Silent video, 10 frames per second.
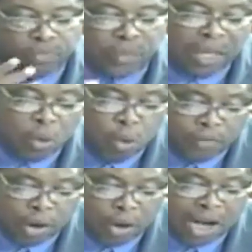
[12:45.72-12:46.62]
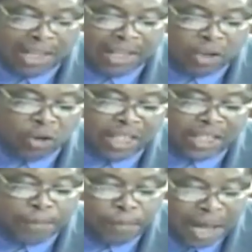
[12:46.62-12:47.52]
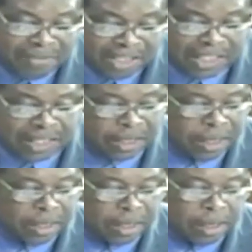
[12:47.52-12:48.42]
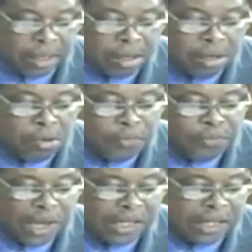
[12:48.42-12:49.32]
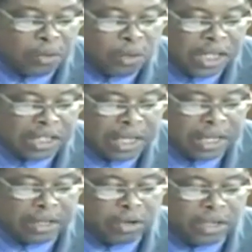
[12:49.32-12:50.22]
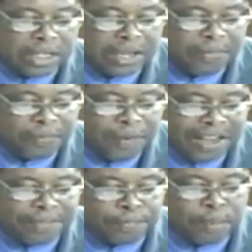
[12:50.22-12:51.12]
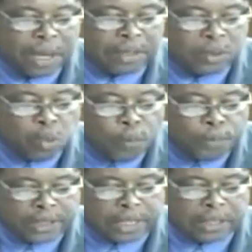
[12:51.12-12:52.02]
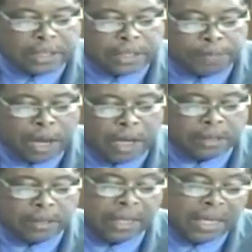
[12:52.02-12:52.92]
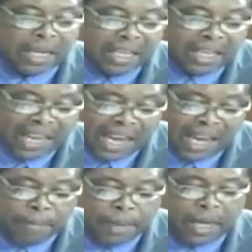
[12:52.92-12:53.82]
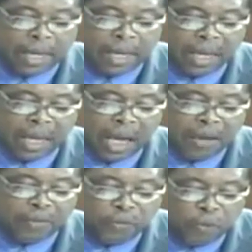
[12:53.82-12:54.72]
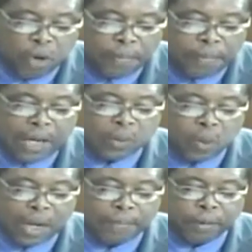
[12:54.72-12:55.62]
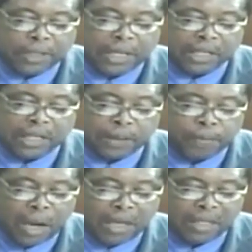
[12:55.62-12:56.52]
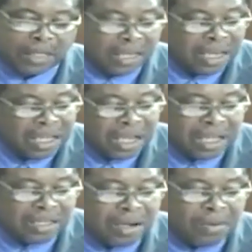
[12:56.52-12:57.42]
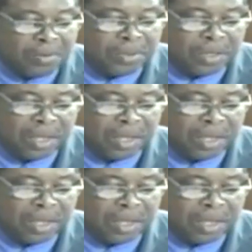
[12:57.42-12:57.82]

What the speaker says: The overall increase in poverty reflected regional increases of 5.2 percentage points in the KMA and 4.1 percentage points in other towns.